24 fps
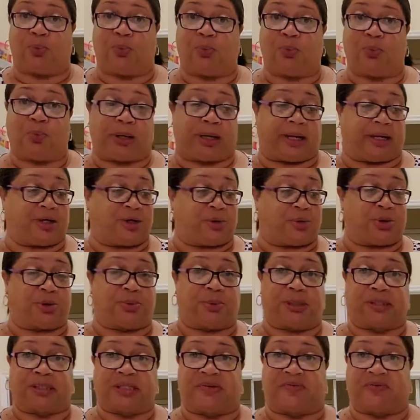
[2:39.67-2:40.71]
what I do with the
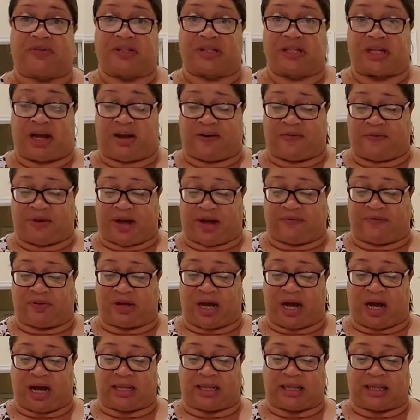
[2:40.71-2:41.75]
rest of the stuff. I've
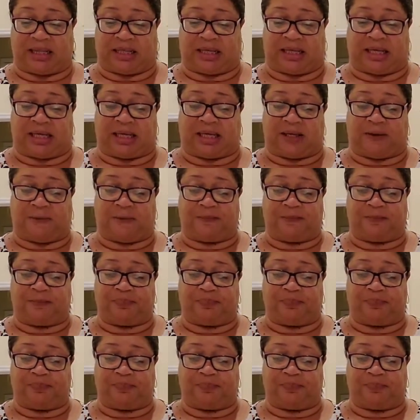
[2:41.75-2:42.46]
got the